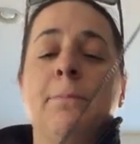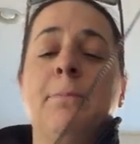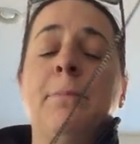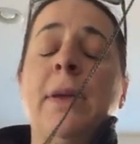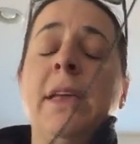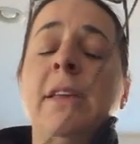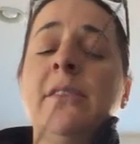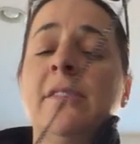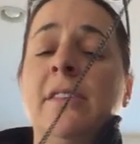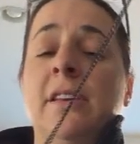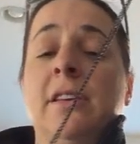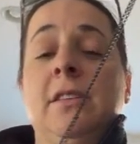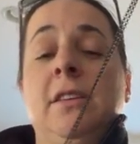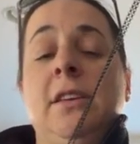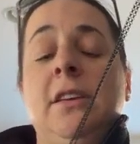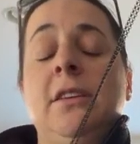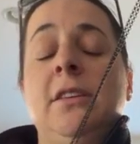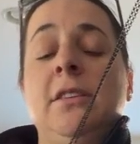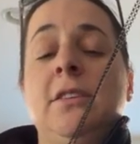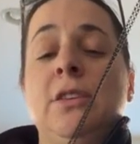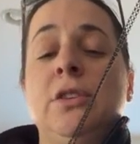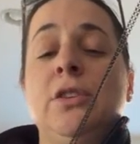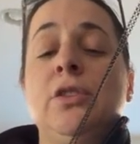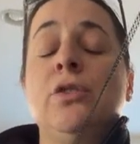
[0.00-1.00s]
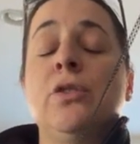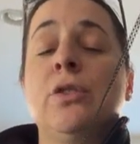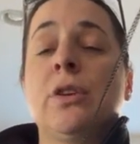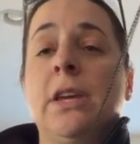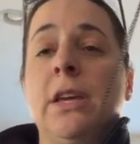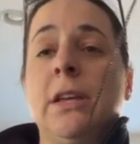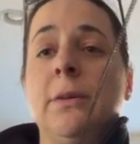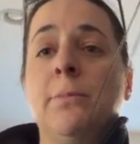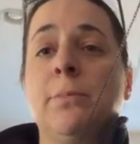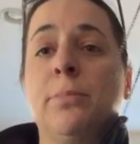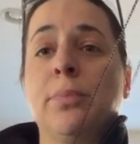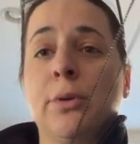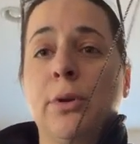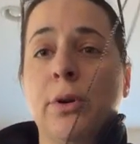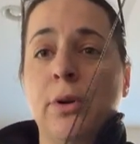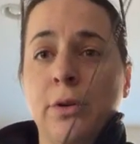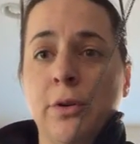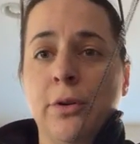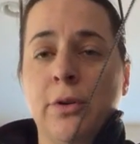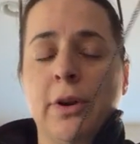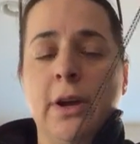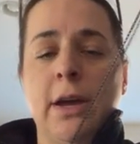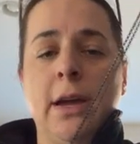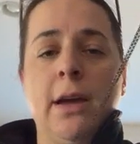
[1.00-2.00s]
basically, you can
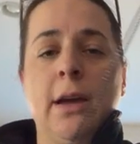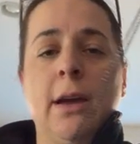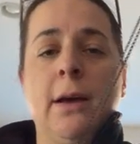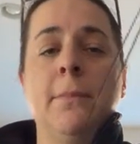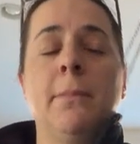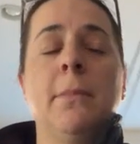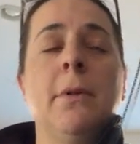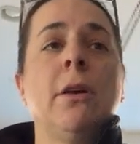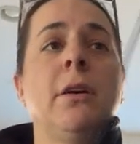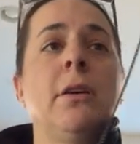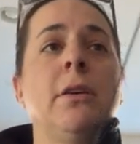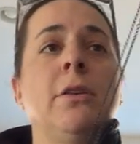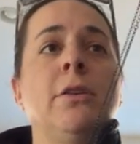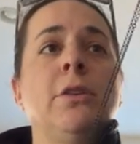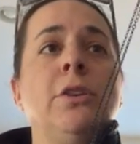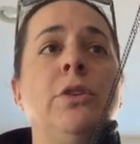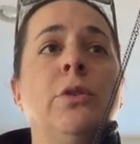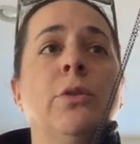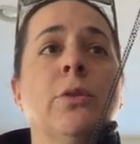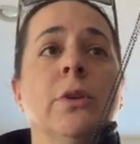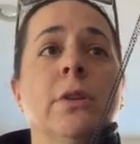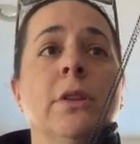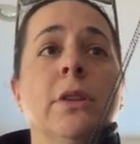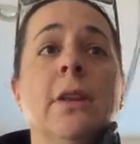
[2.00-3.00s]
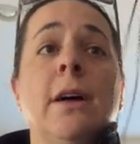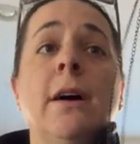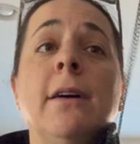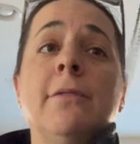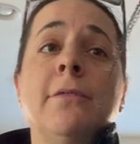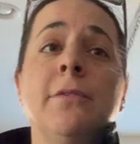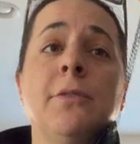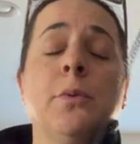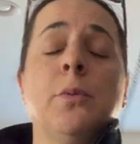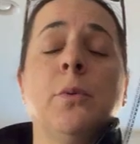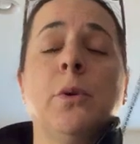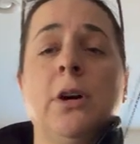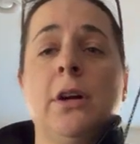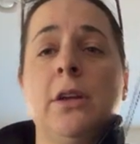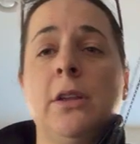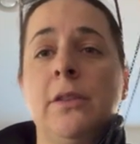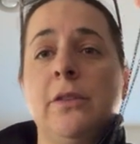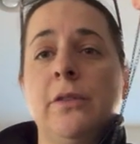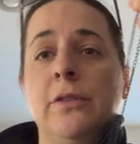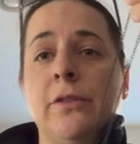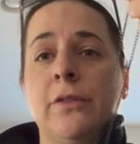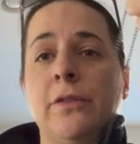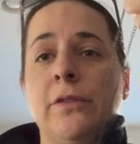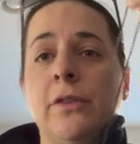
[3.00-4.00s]
program your loved
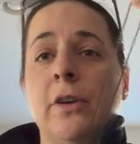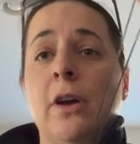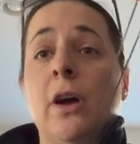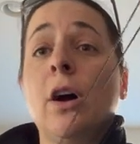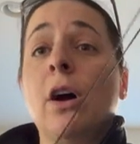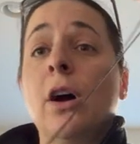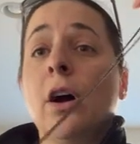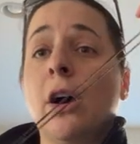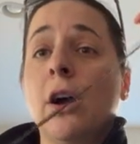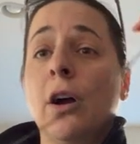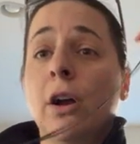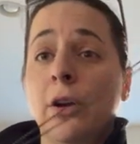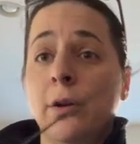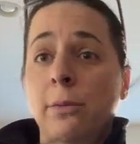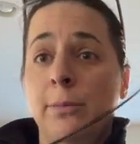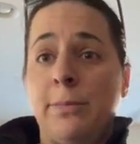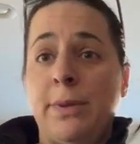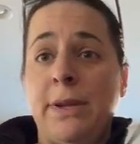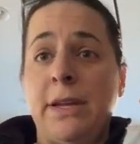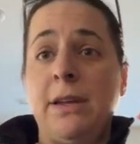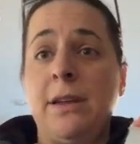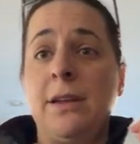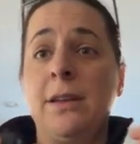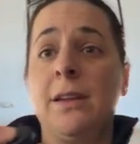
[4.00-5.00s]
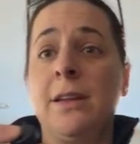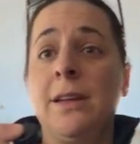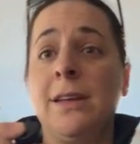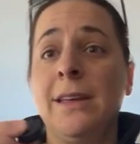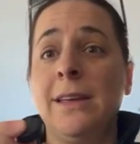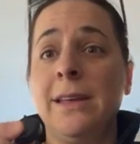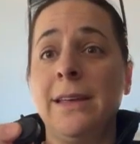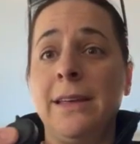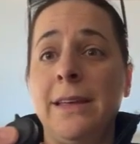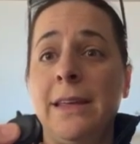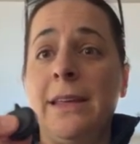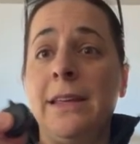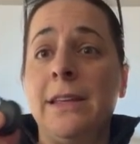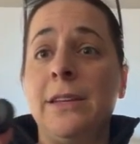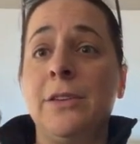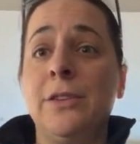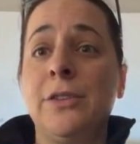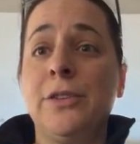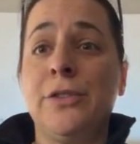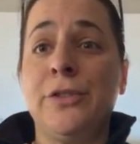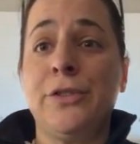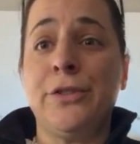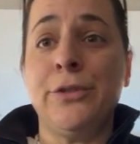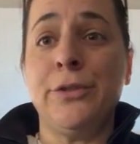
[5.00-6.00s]
one's heartbeat
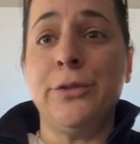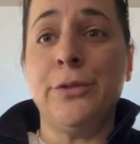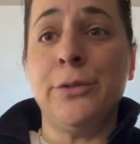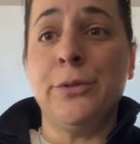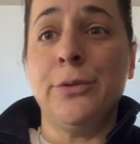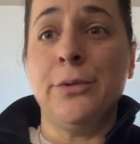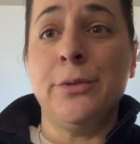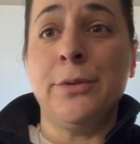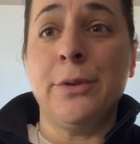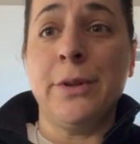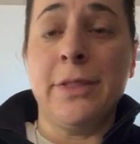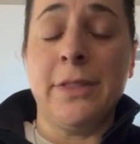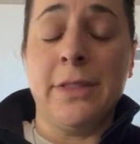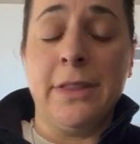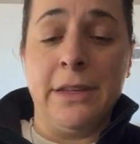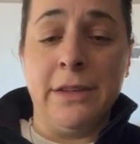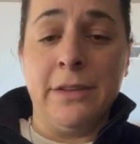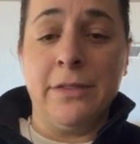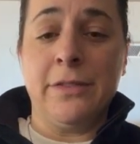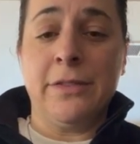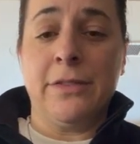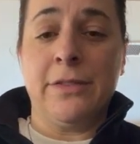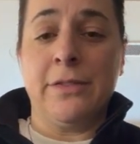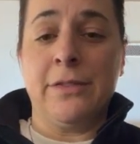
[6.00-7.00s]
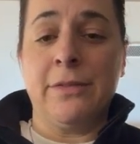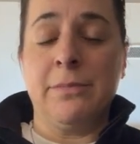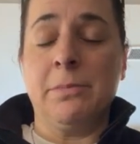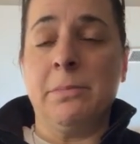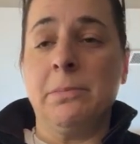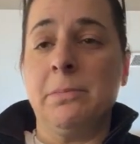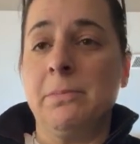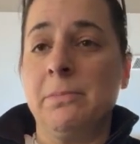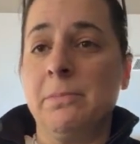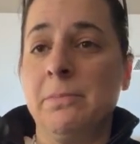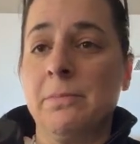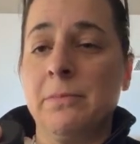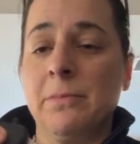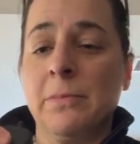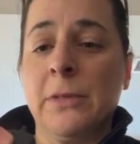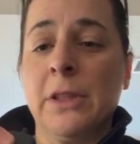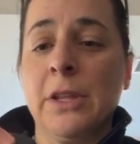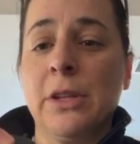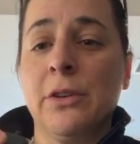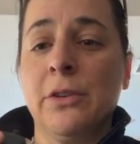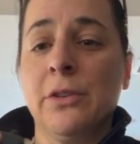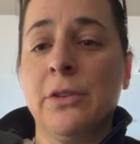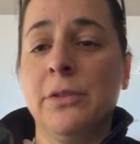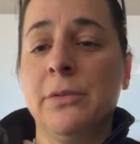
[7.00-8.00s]
into this
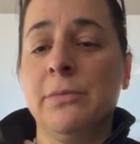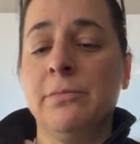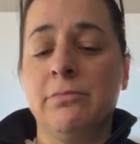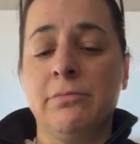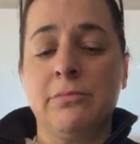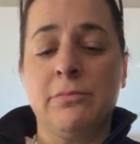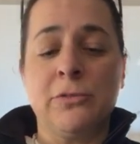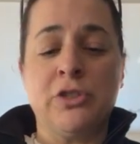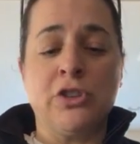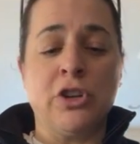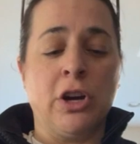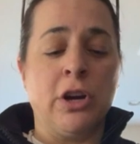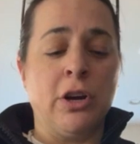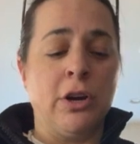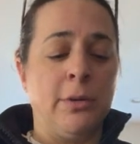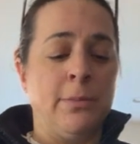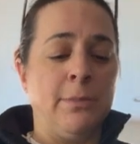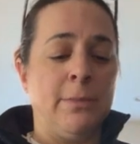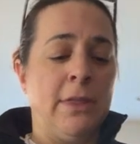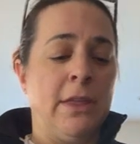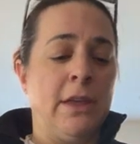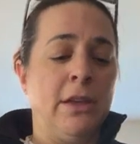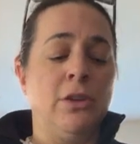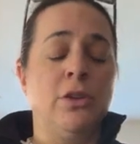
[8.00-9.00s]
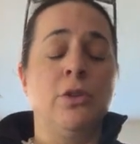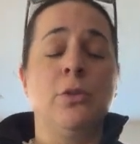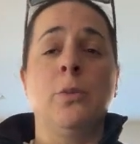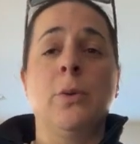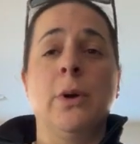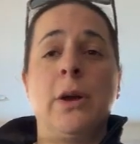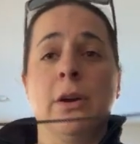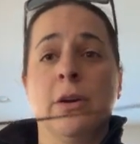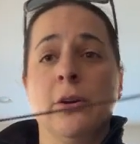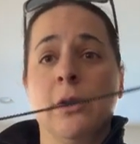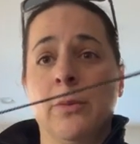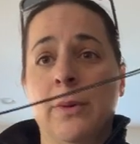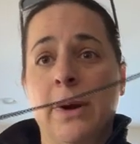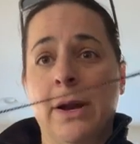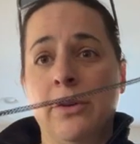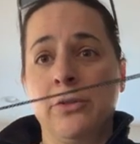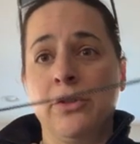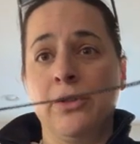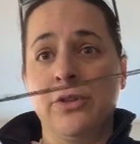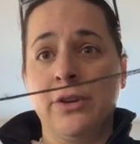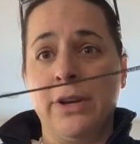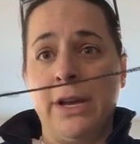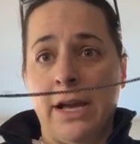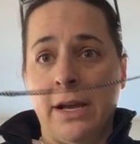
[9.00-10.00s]
little charm that you wear
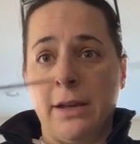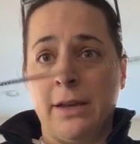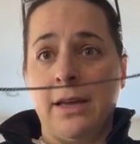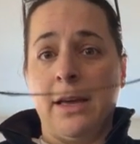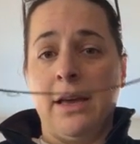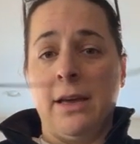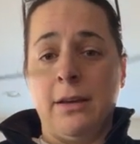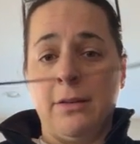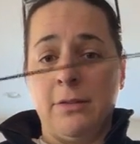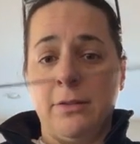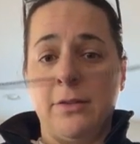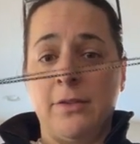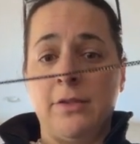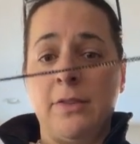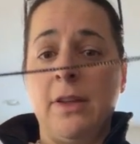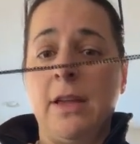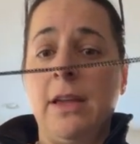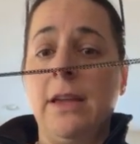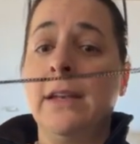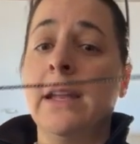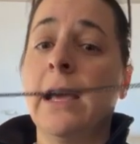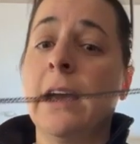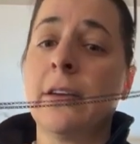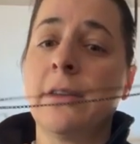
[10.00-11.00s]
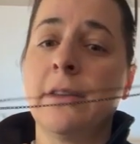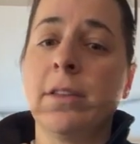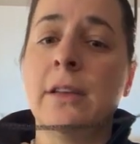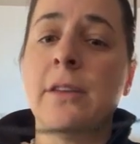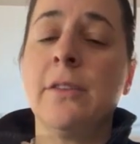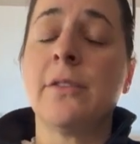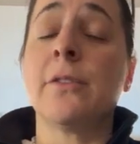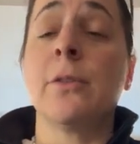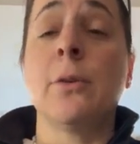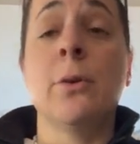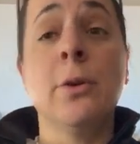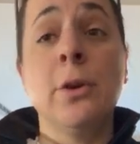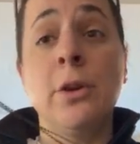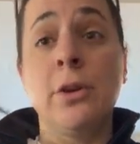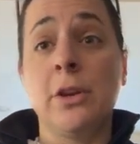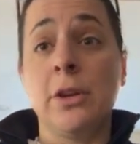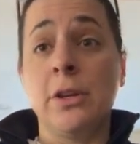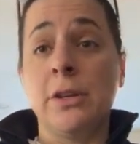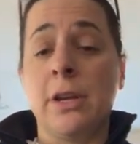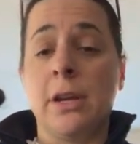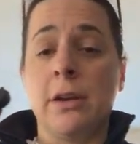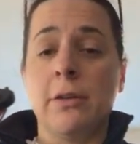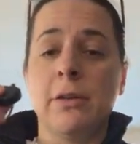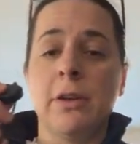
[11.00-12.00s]
around your neck as a necklace, or you
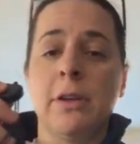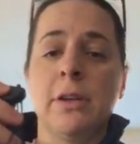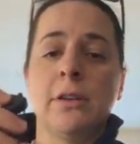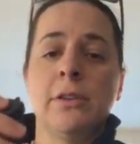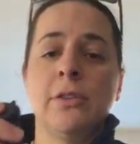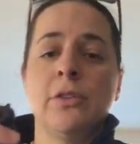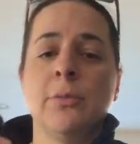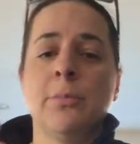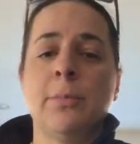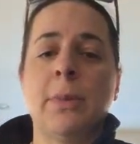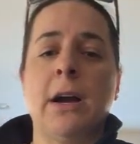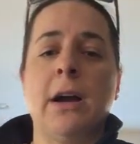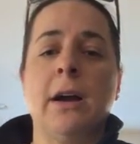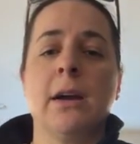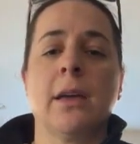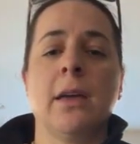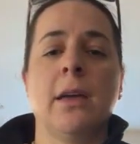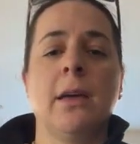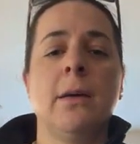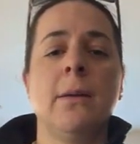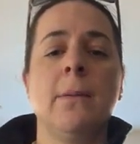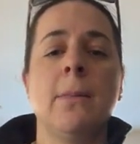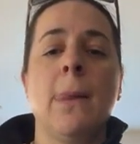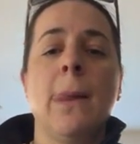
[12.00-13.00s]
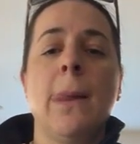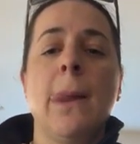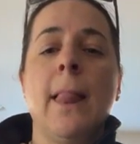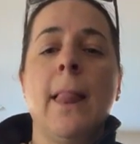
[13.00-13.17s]
could carry it in your pocket.